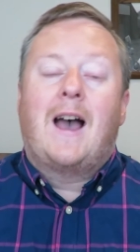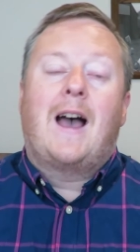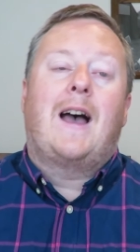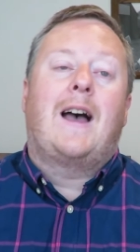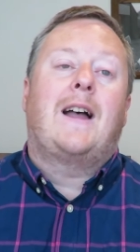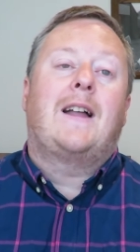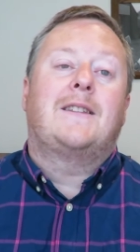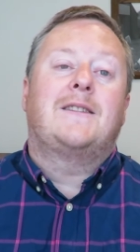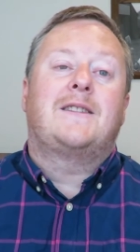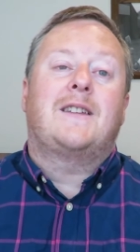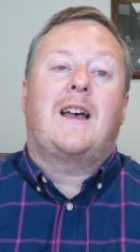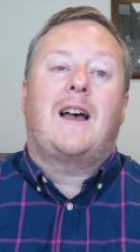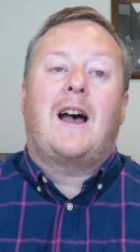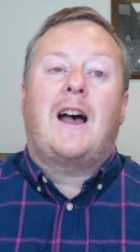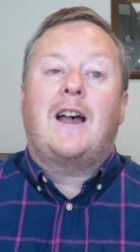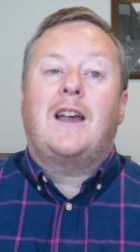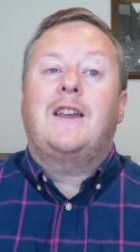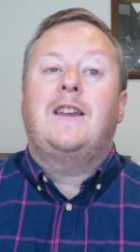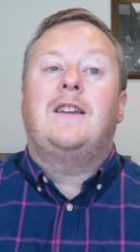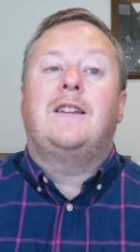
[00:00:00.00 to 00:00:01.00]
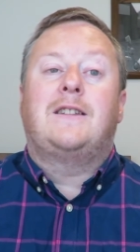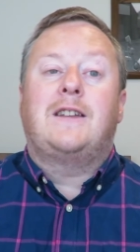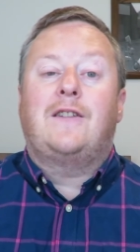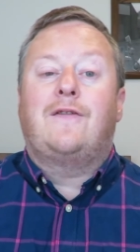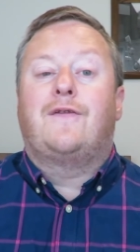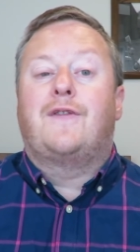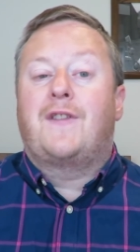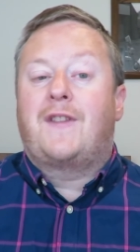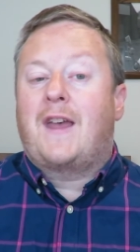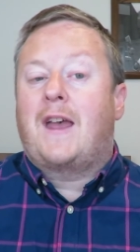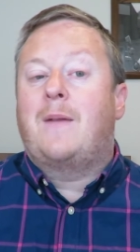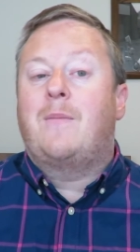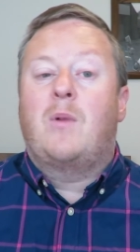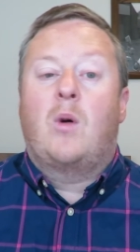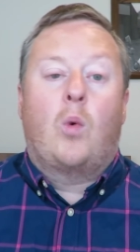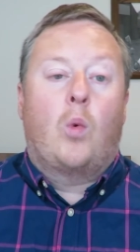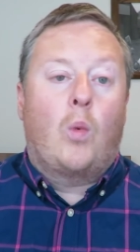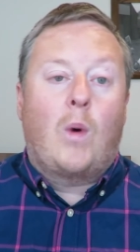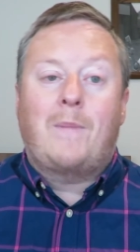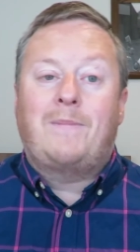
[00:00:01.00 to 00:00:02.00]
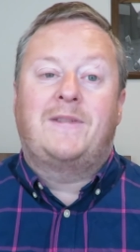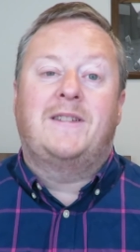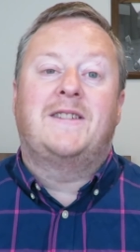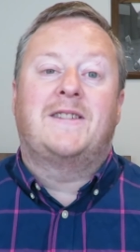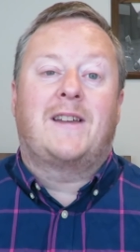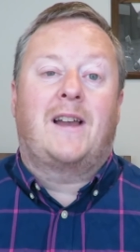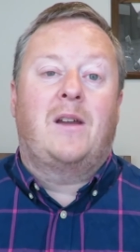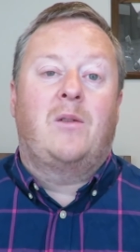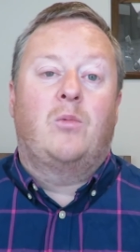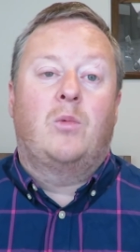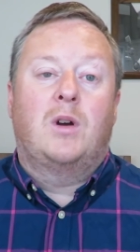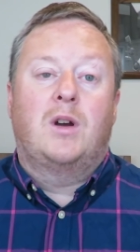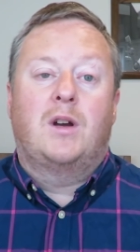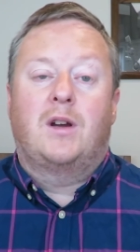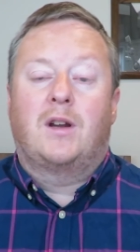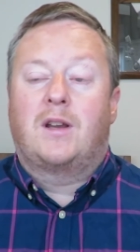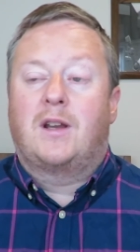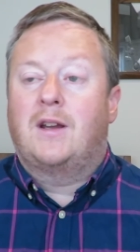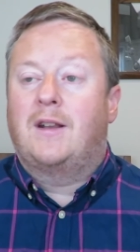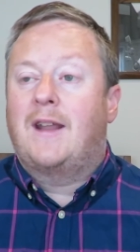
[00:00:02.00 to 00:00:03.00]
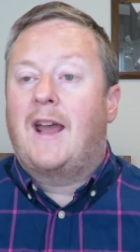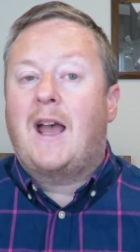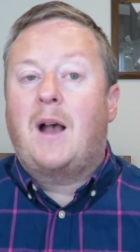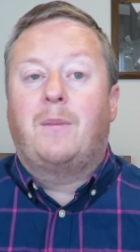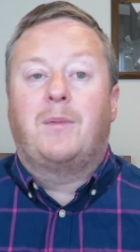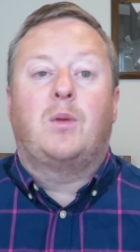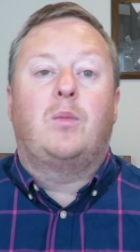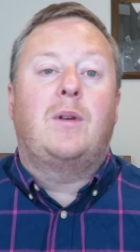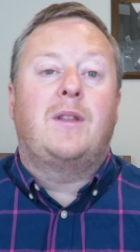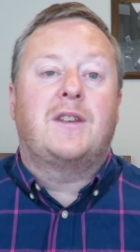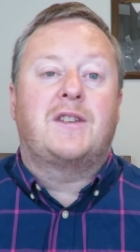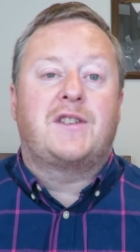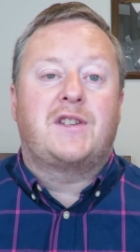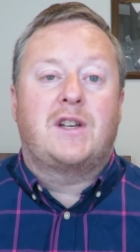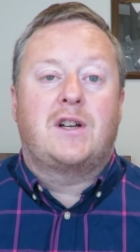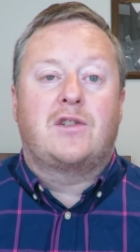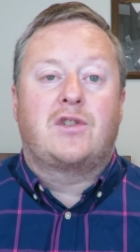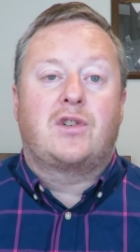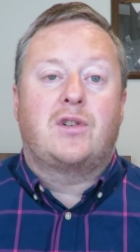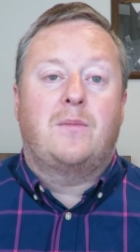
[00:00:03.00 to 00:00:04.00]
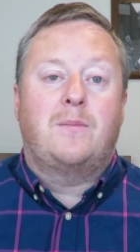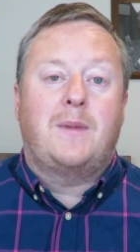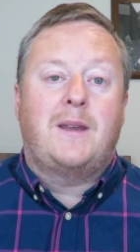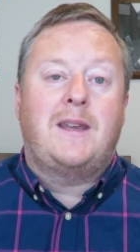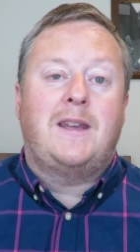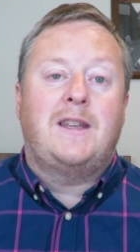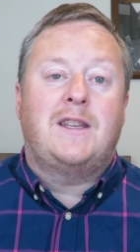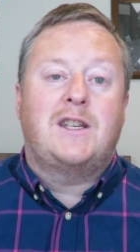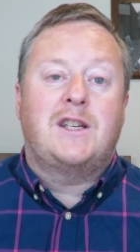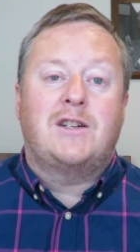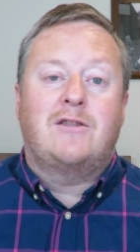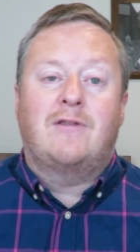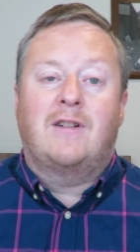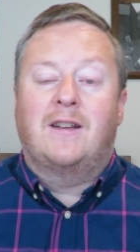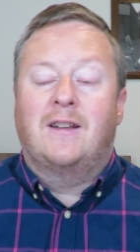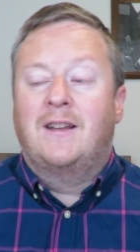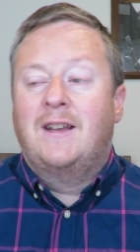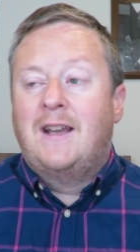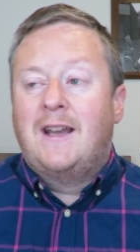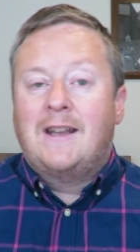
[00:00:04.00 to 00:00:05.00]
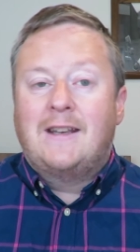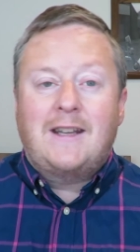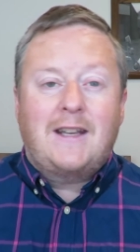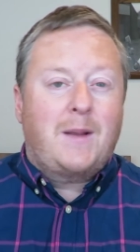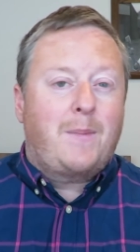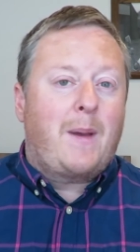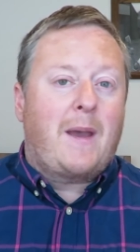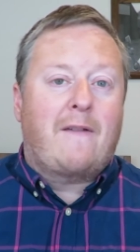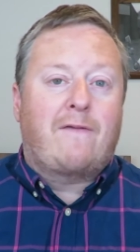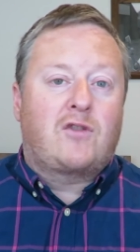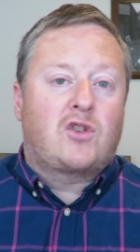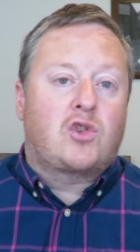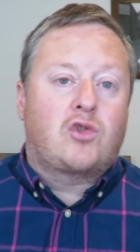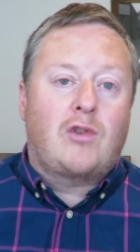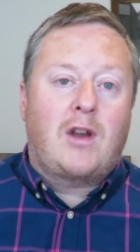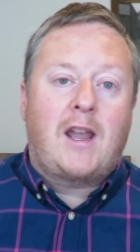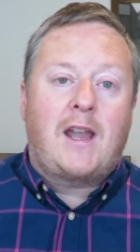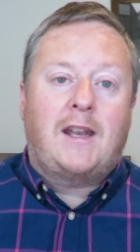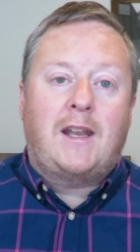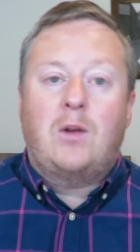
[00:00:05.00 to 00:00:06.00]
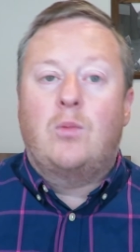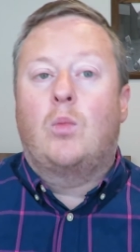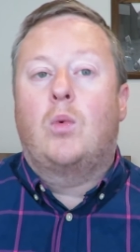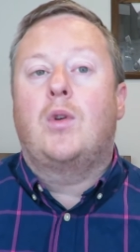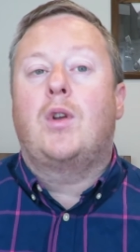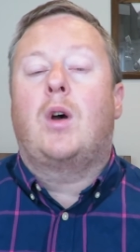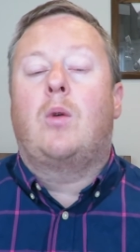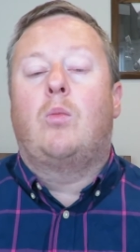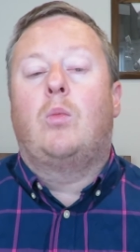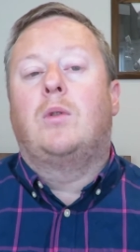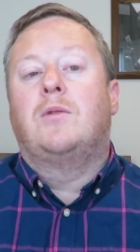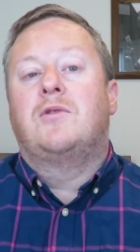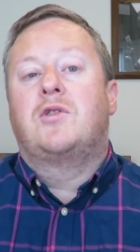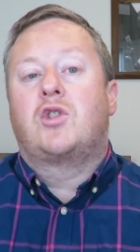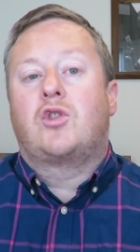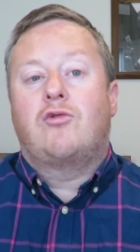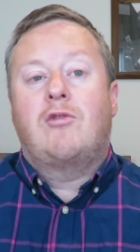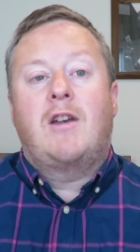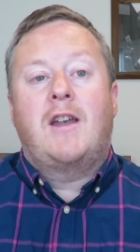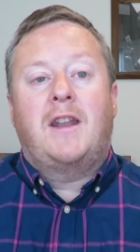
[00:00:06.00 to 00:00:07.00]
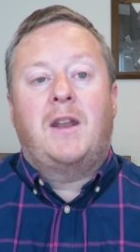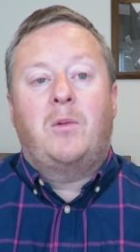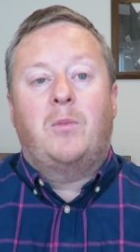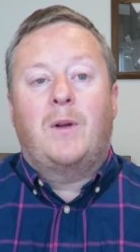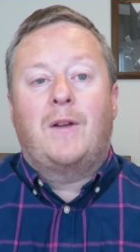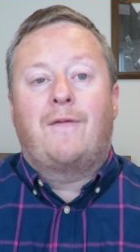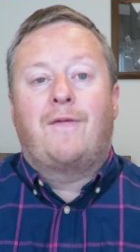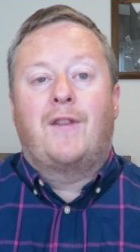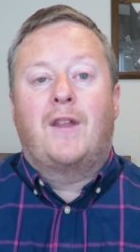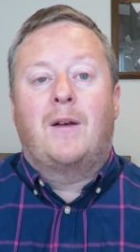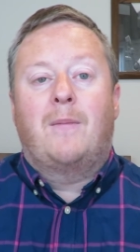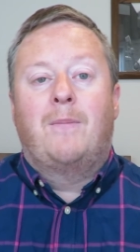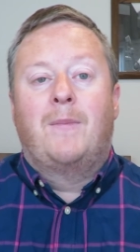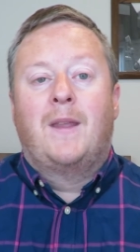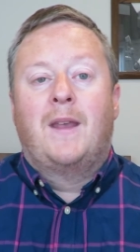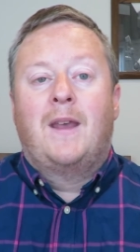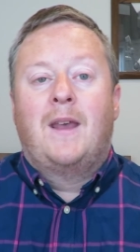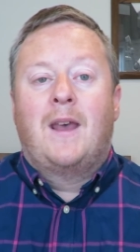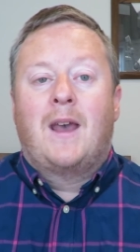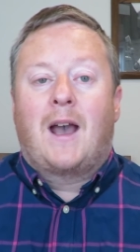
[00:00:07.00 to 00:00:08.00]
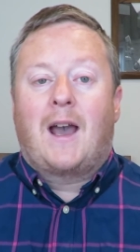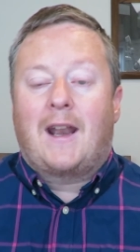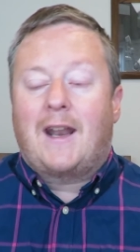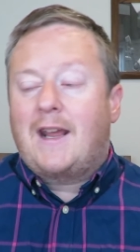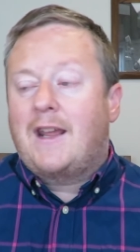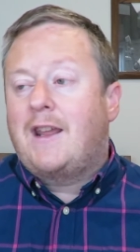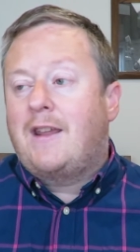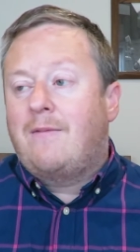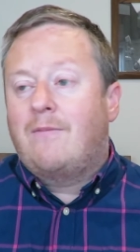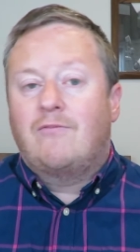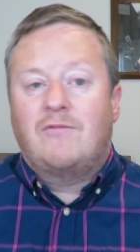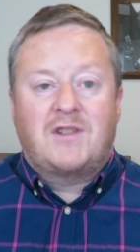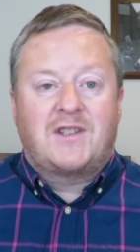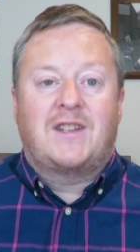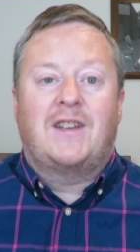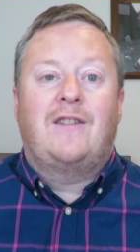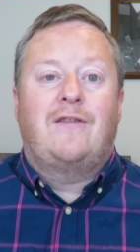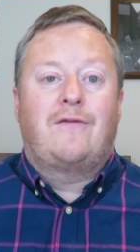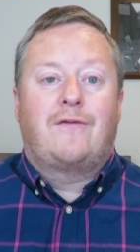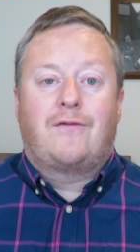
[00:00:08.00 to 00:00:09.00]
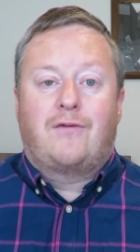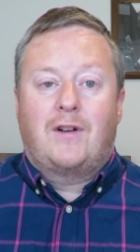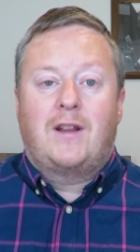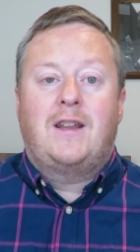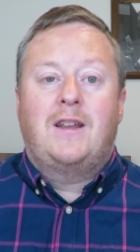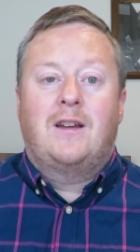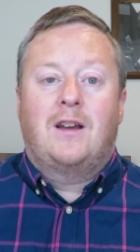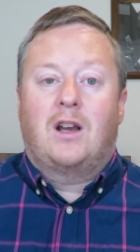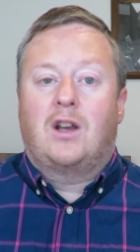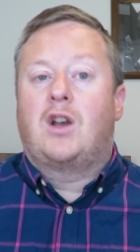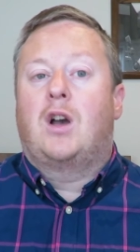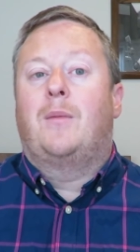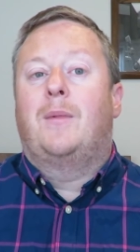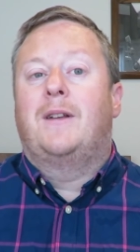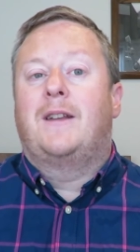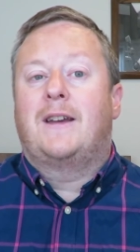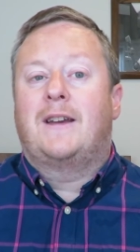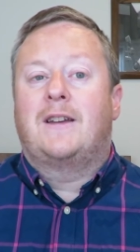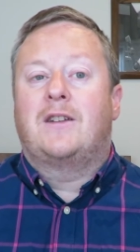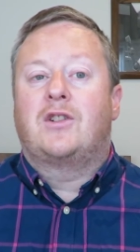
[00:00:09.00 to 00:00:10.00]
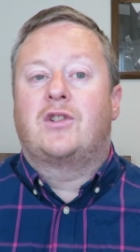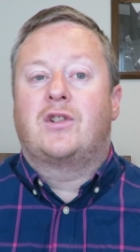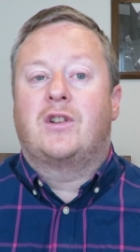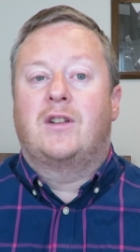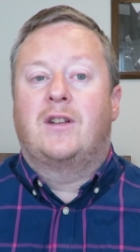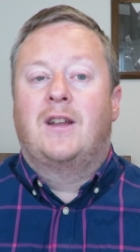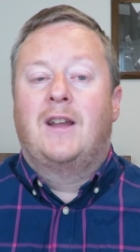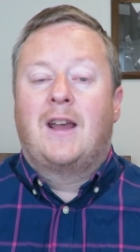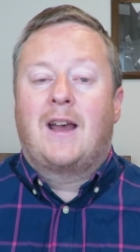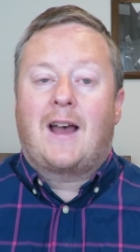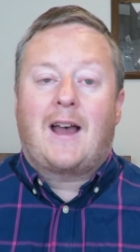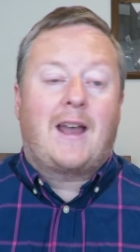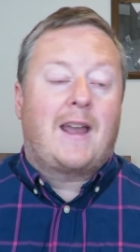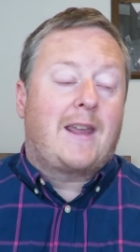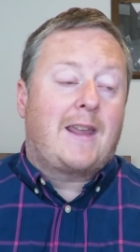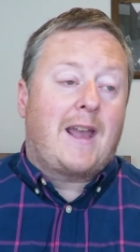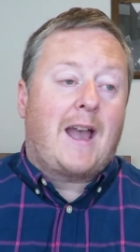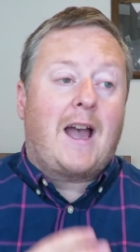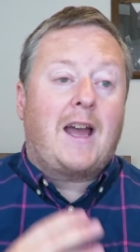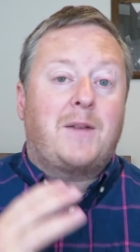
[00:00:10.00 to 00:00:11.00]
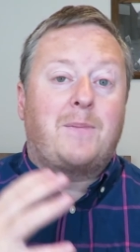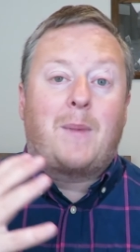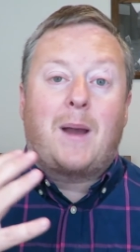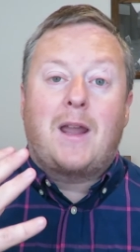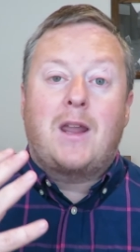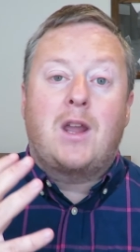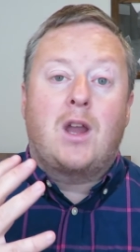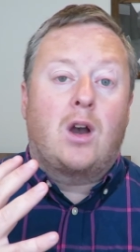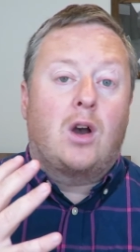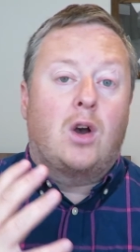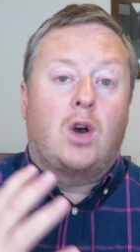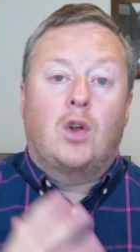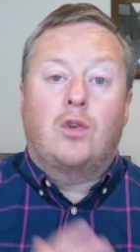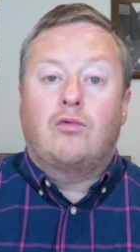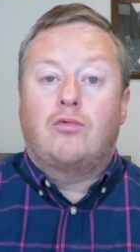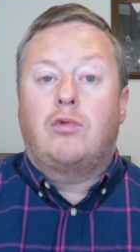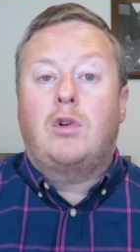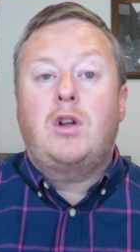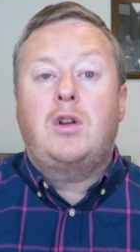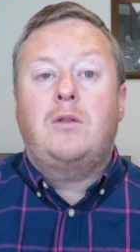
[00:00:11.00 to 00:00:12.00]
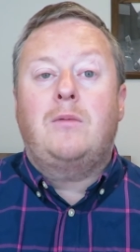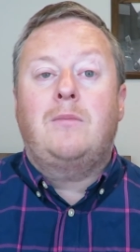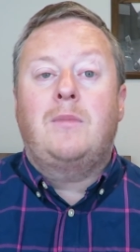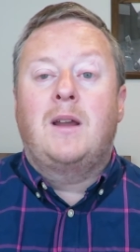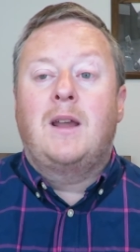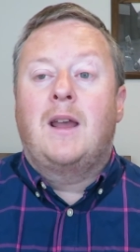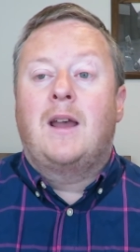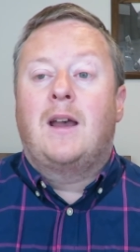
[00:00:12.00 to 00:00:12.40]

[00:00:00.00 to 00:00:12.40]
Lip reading: and I did for them web design work and helped them with the social media and did a bit of training, one-on-one training with them, and I received free accommodation. I had my own room,